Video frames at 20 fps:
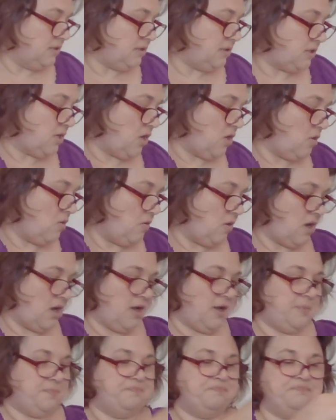So,
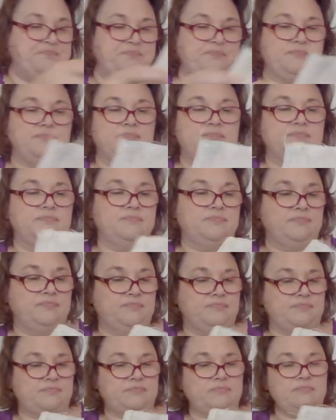um,
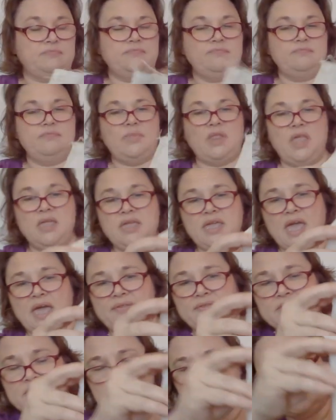again, this